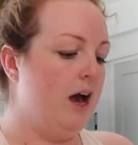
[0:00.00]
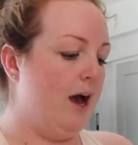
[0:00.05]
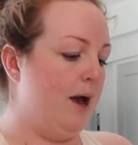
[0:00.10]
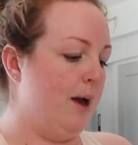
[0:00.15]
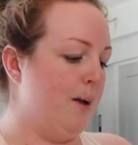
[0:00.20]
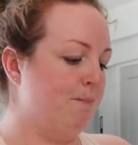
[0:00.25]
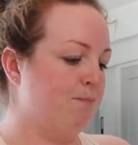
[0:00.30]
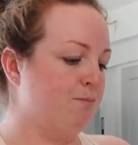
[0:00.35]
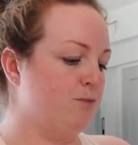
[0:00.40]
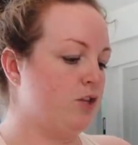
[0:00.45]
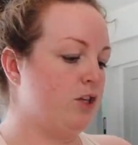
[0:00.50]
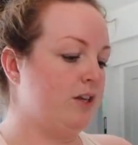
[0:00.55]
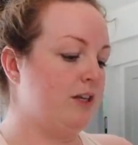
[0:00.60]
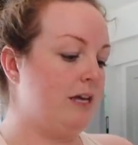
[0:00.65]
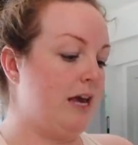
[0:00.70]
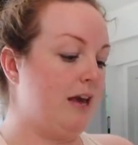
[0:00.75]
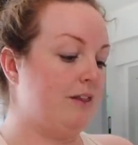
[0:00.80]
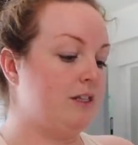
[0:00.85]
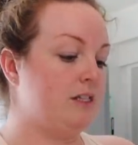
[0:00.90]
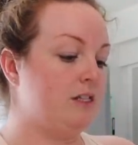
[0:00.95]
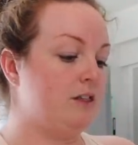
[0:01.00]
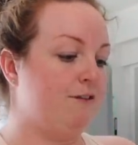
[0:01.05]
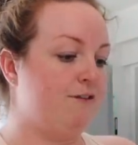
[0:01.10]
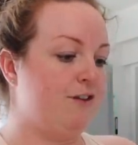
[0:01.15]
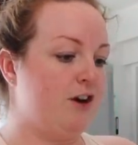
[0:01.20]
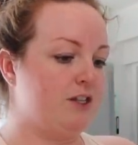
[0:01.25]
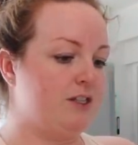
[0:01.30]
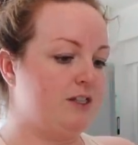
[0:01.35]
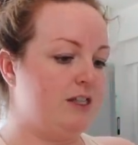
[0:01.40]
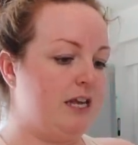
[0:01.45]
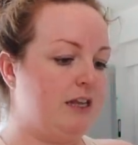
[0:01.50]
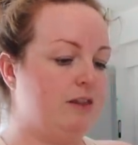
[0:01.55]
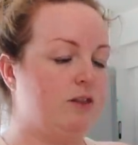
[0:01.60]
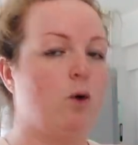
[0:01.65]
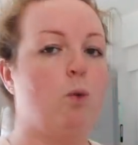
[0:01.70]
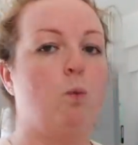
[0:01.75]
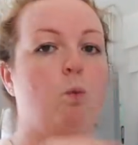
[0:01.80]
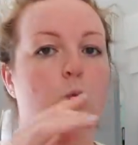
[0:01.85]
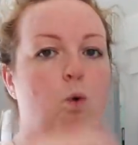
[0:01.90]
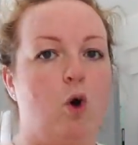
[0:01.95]
Um, so yeah, this is the first thing
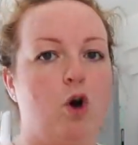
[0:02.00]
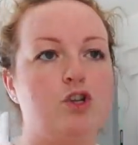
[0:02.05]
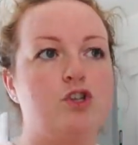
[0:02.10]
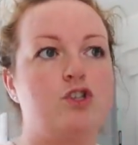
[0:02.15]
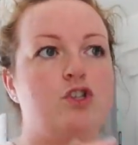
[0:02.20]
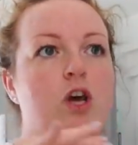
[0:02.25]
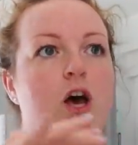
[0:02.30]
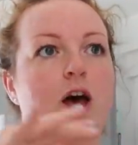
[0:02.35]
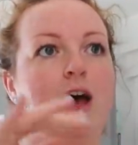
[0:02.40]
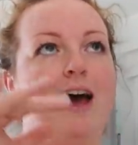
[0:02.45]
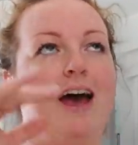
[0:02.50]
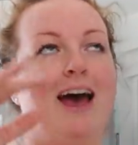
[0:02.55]
that was